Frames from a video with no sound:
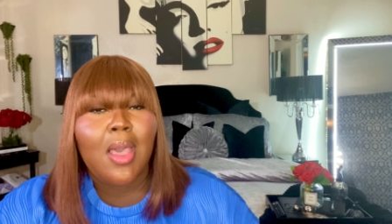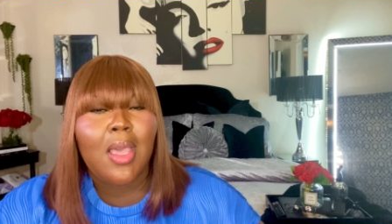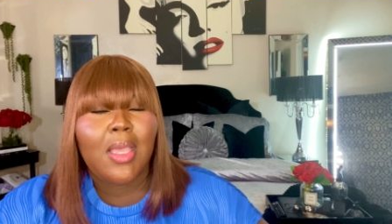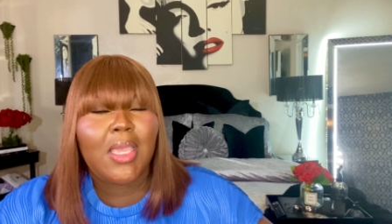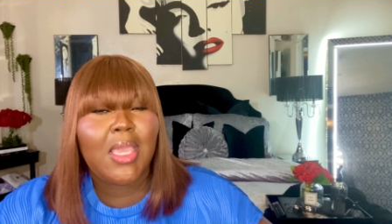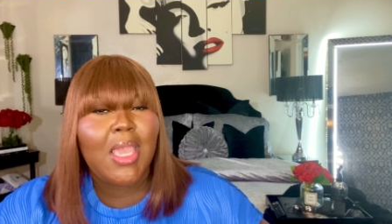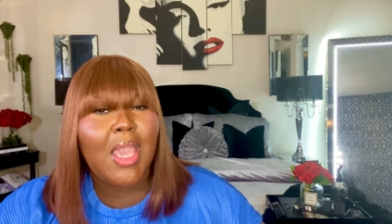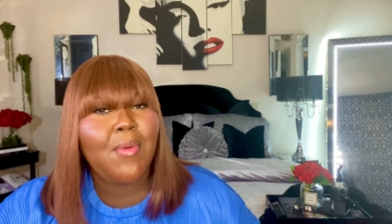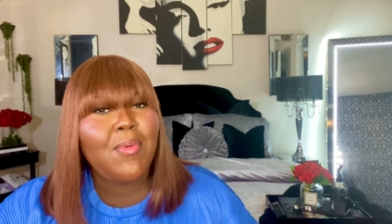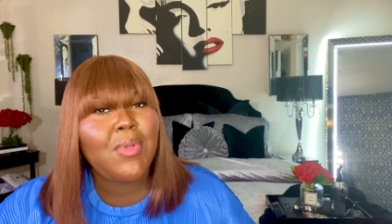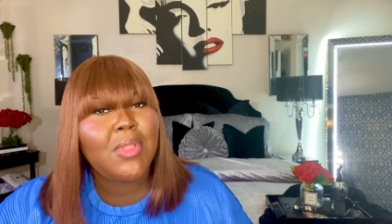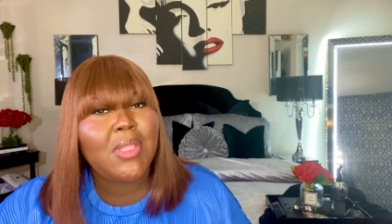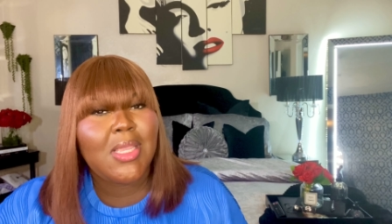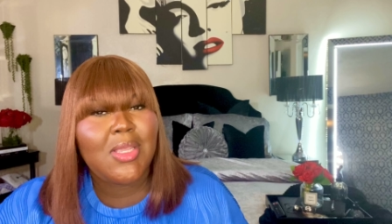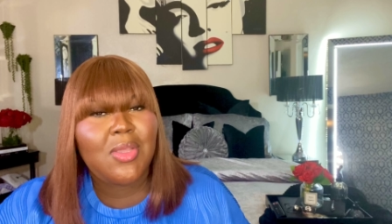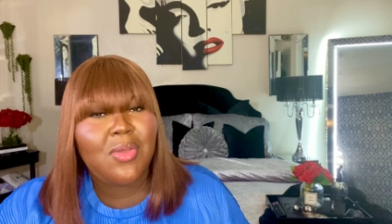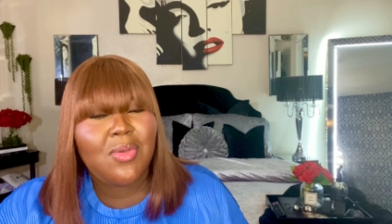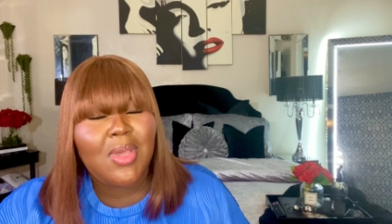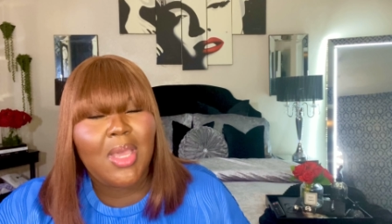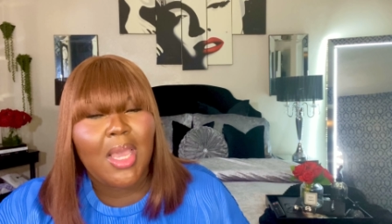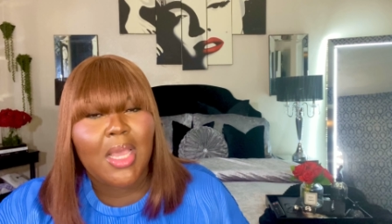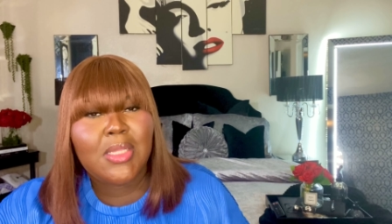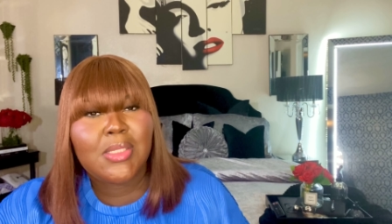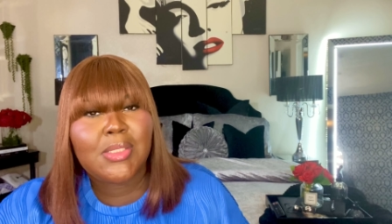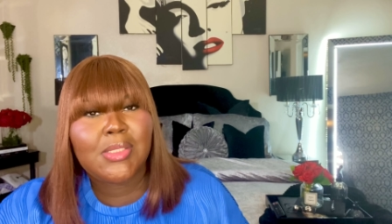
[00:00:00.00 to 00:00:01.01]
Again, I want to thank
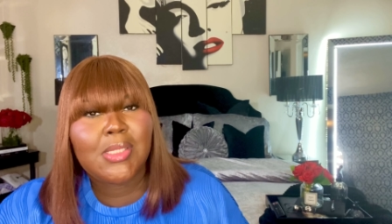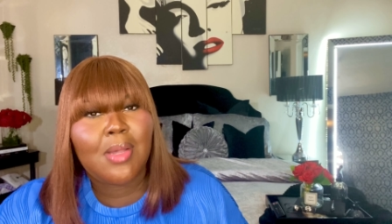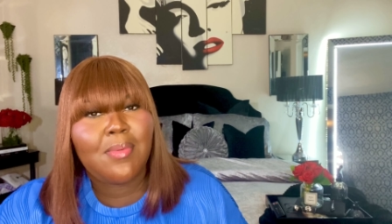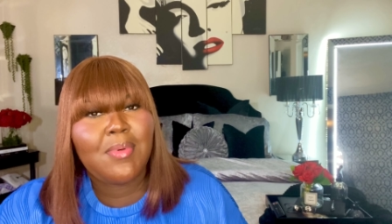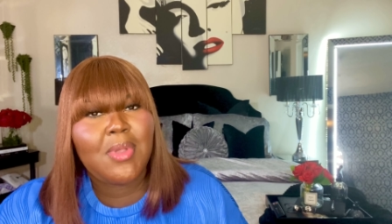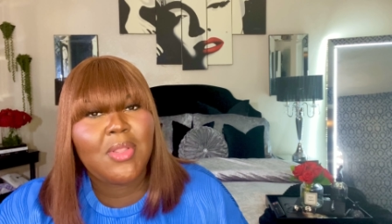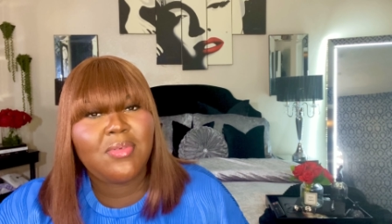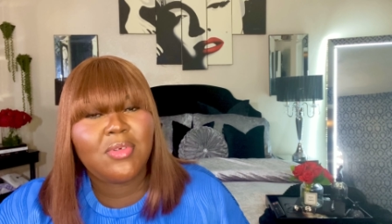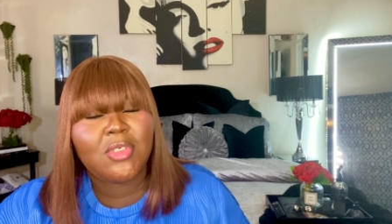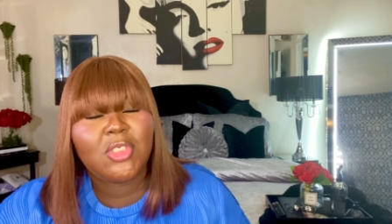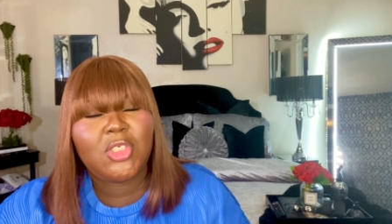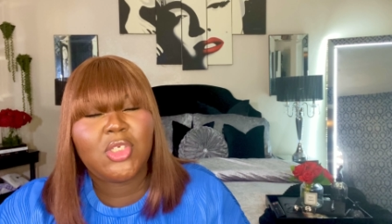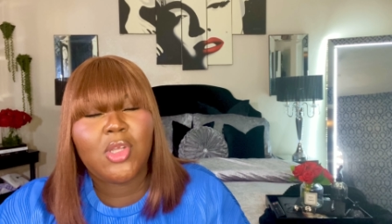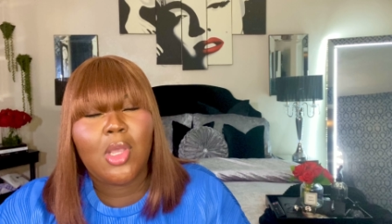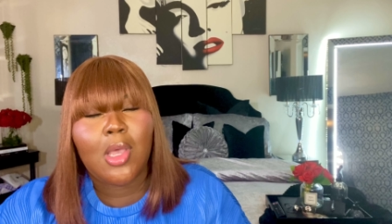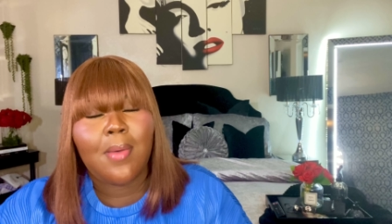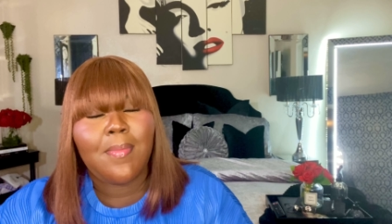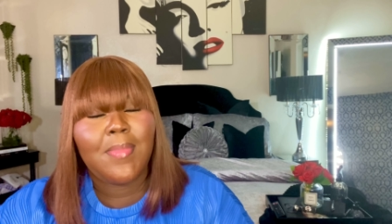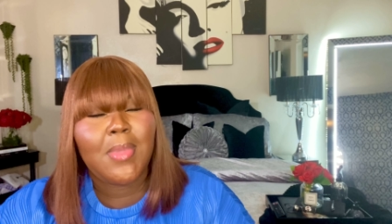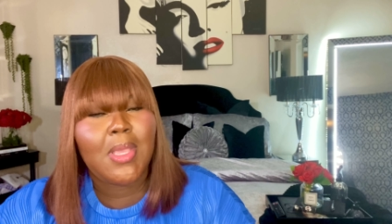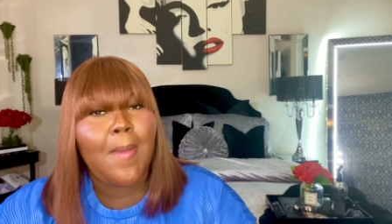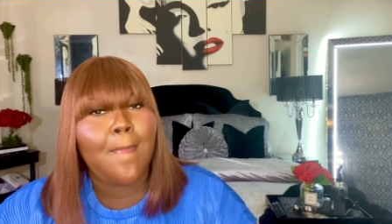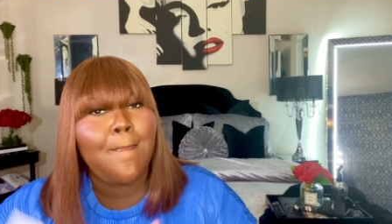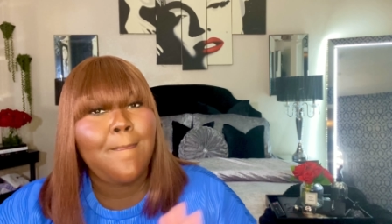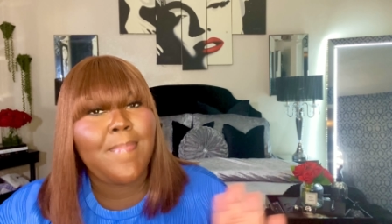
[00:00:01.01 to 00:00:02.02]
you guys so much for
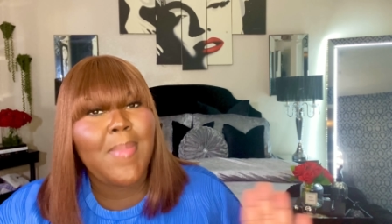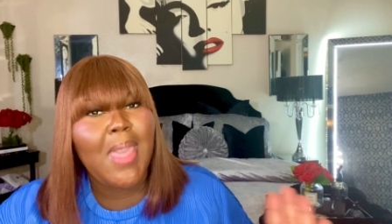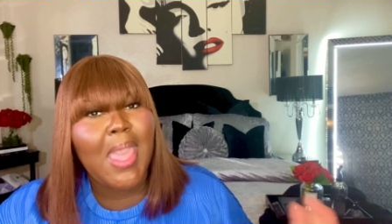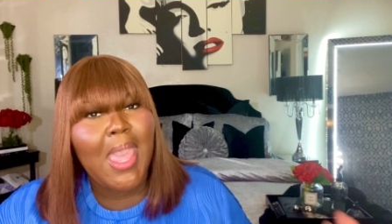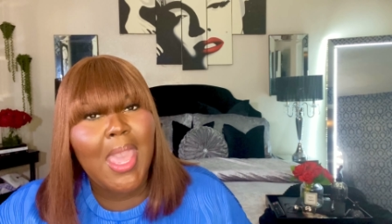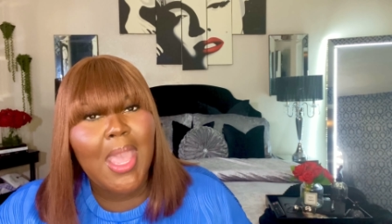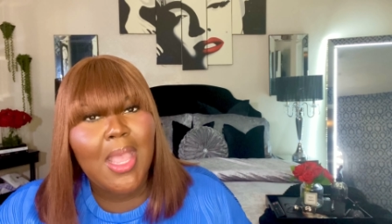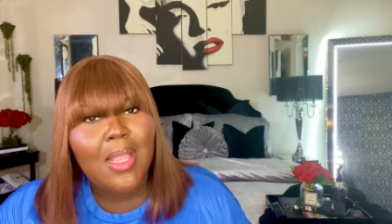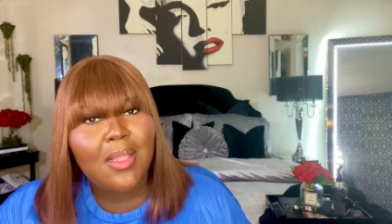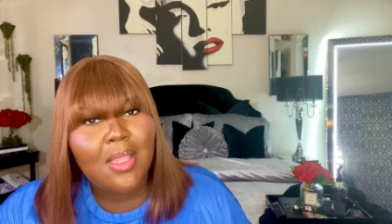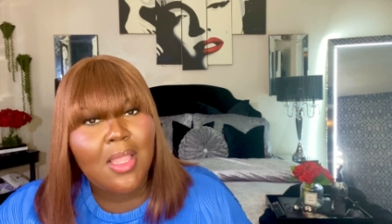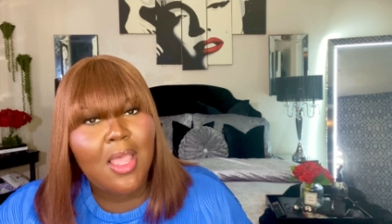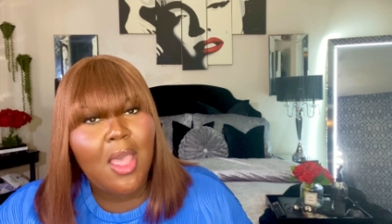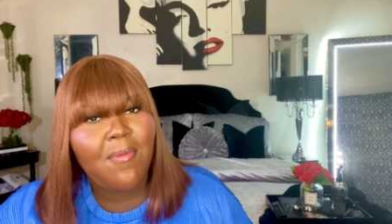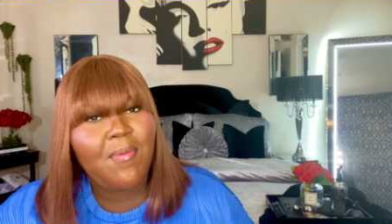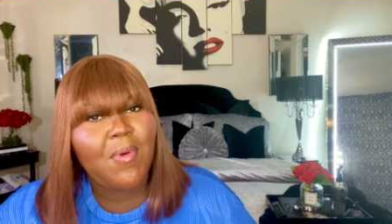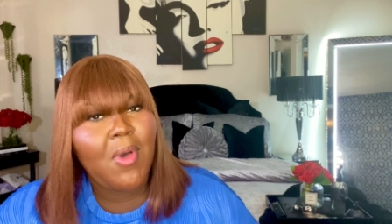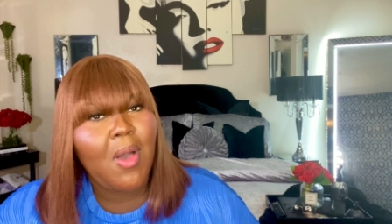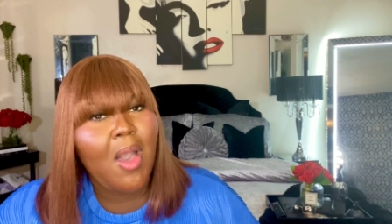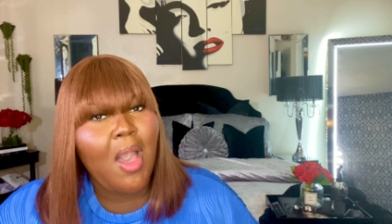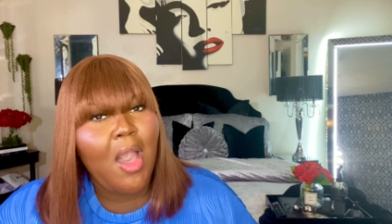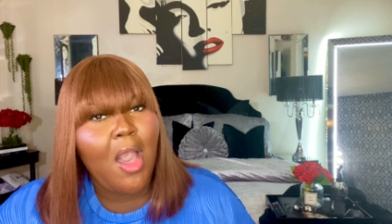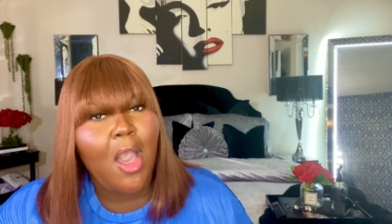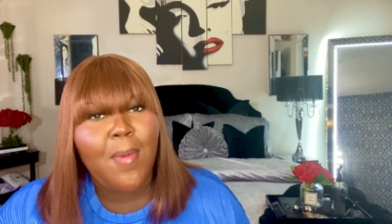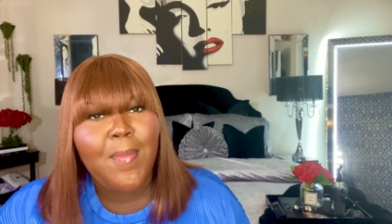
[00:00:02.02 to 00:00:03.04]
showing me mad love
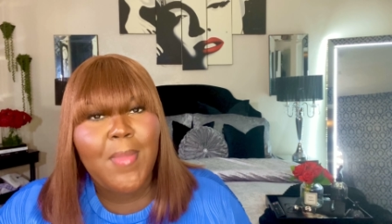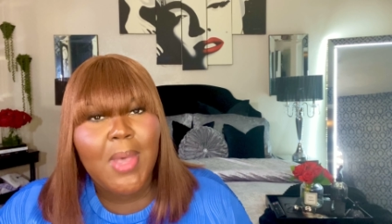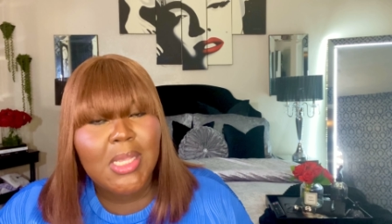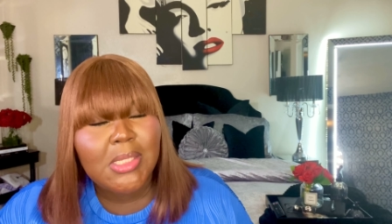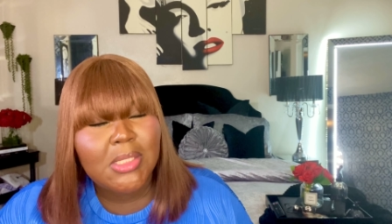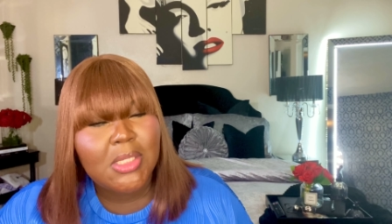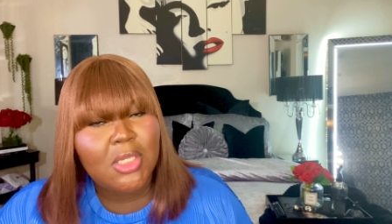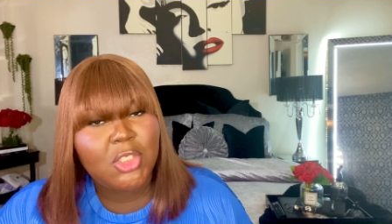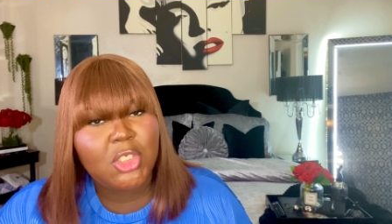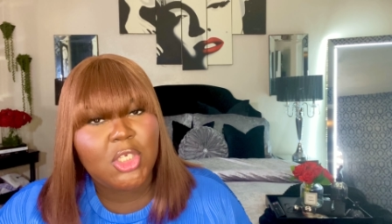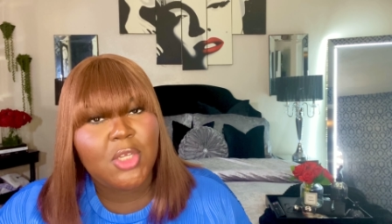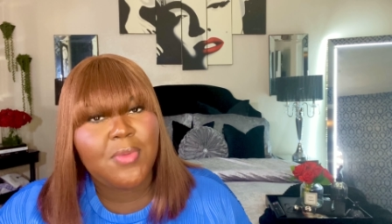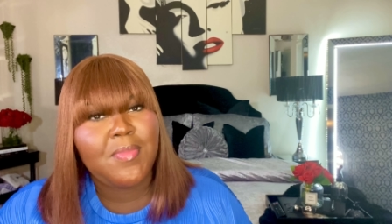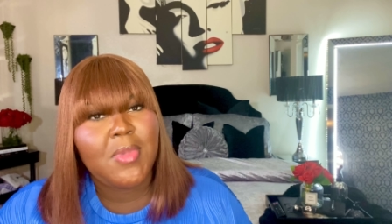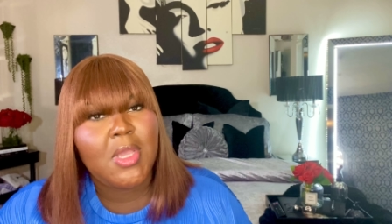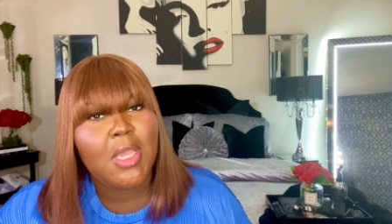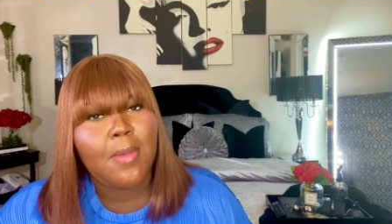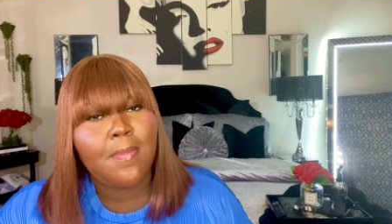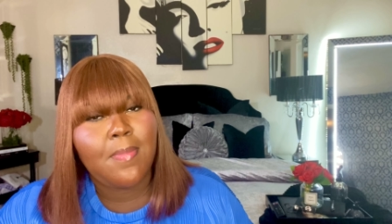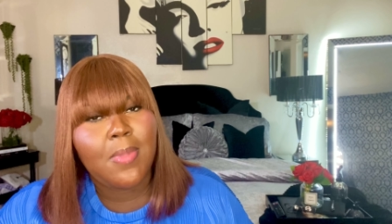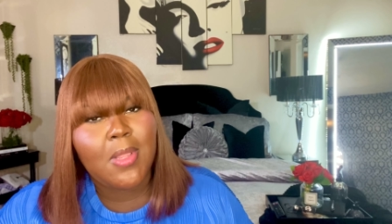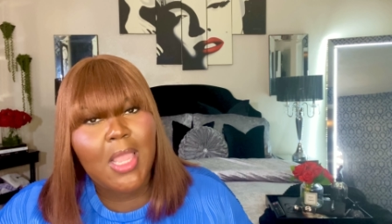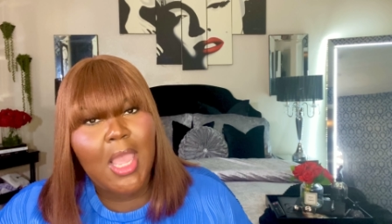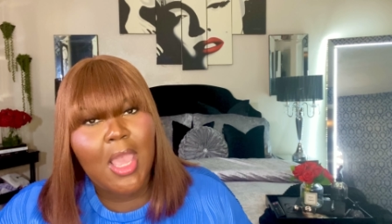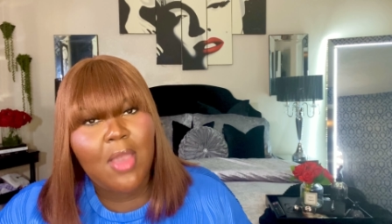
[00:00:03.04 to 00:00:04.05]
on all my social
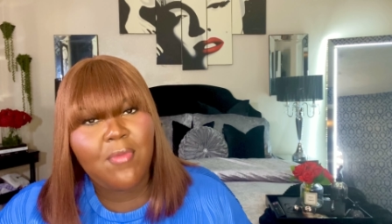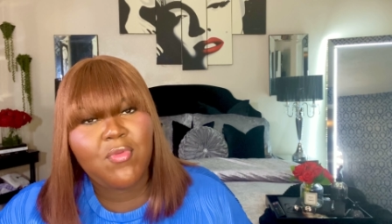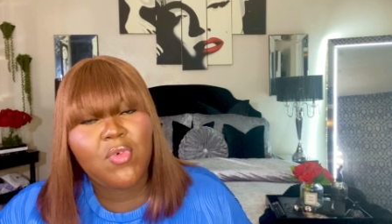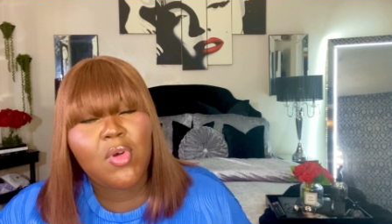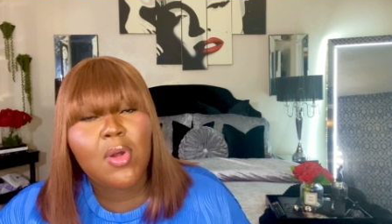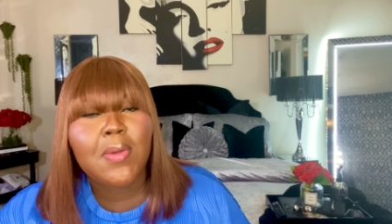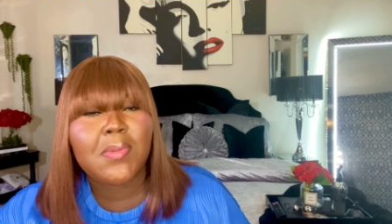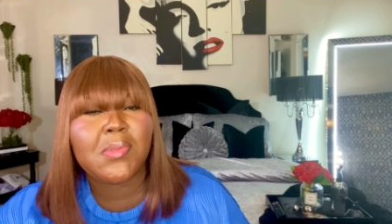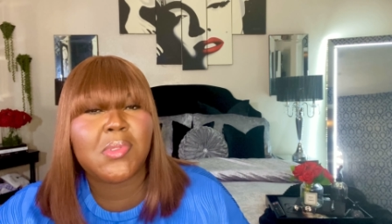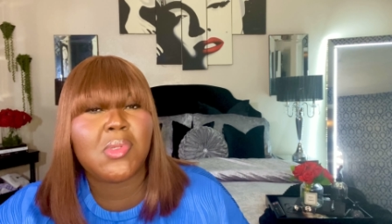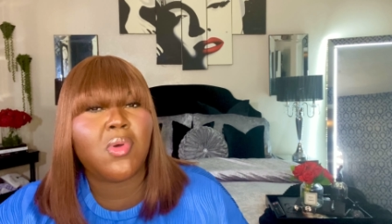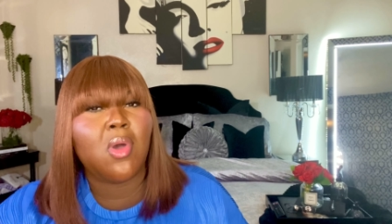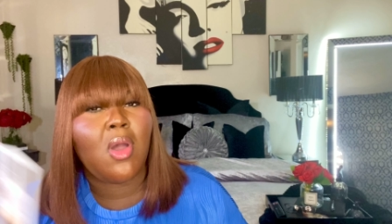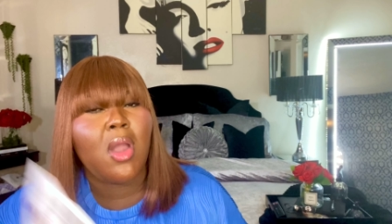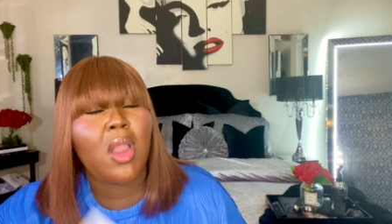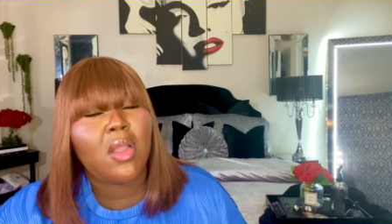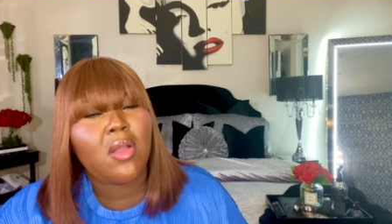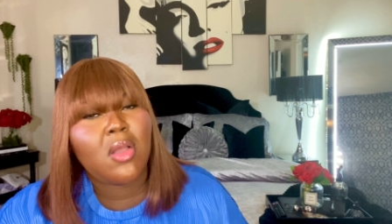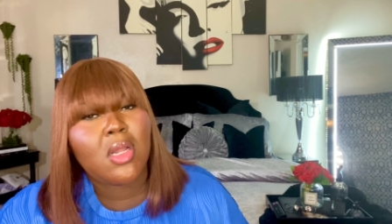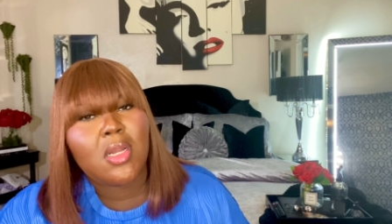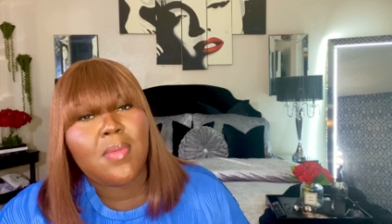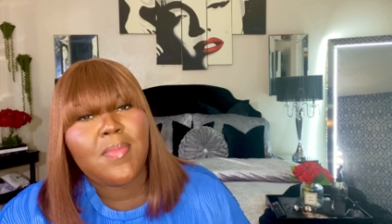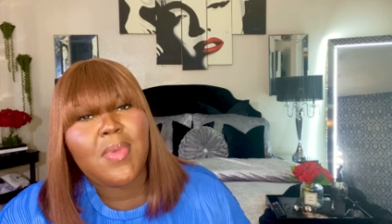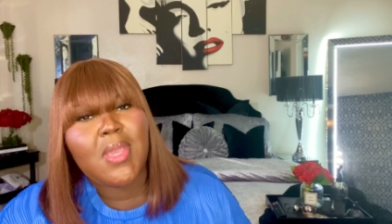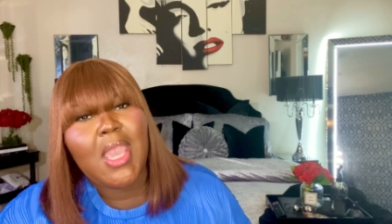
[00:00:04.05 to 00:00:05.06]
media platforms. We are
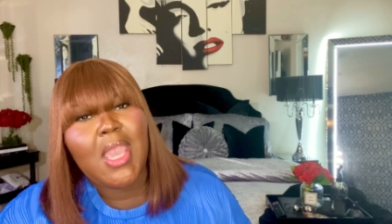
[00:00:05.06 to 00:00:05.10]
going to be